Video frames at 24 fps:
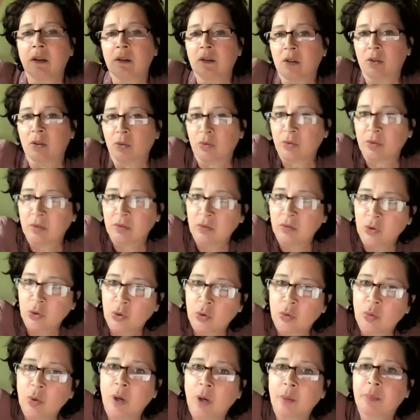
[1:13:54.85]

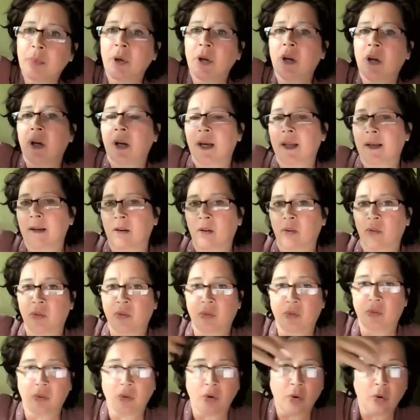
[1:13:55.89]
Europe and
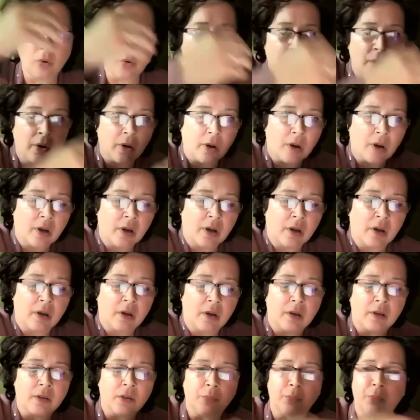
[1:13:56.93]
also
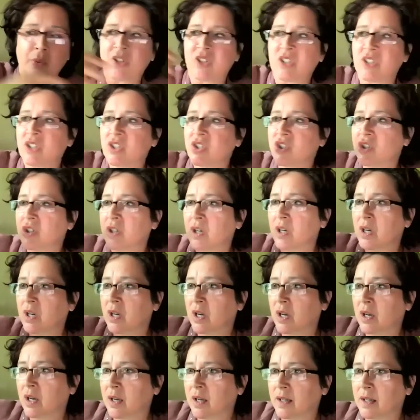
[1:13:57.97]
the British
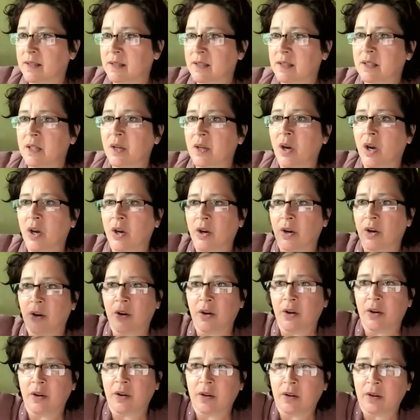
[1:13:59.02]
and
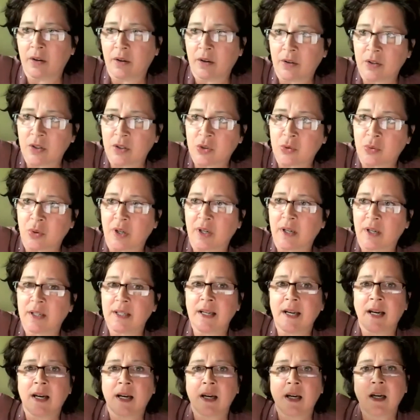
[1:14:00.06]

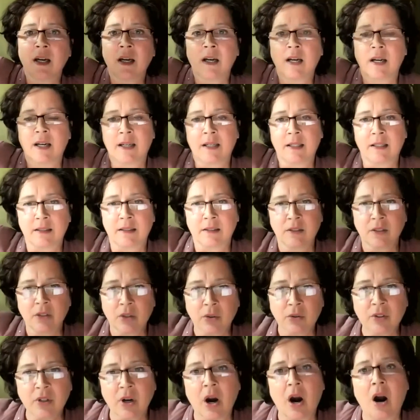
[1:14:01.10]
Australia, and
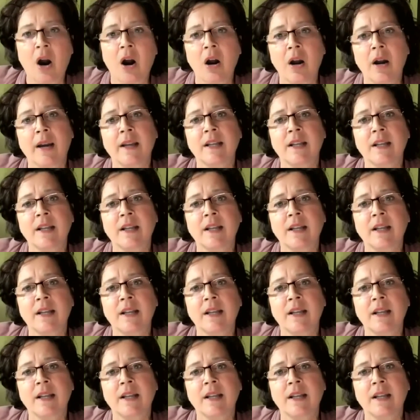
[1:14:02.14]
there are